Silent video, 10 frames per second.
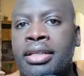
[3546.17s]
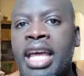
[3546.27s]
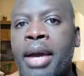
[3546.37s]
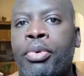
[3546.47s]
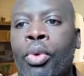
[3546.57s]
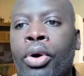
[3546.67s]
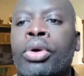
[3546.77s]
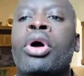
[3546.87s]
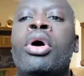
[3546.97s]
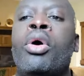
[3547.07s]
type of work
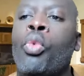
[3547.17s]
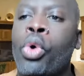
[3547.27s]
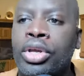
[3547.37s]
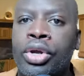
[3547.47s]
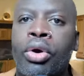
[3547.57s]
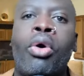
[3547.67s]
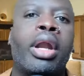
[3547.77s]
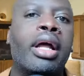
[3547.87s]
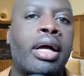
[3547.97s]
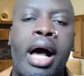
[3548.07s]
where you're on
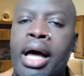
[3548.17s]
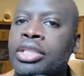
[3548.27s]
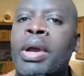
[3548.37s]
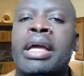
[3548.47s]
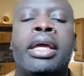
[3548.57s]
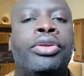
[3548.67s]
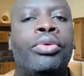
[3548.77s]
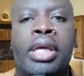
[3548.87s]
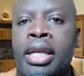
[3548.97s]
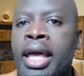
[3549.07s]
a contract and you
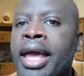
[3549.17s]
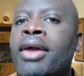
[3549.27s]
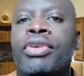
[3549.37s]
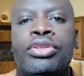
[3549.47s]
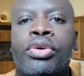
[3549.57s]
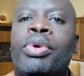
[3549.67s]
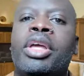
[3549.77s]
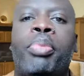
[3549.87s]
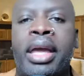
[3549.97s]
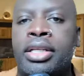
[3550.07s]
get an every
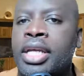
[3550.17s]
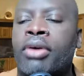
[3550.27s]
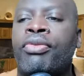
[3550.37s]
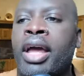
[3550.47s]
two-week paycheck for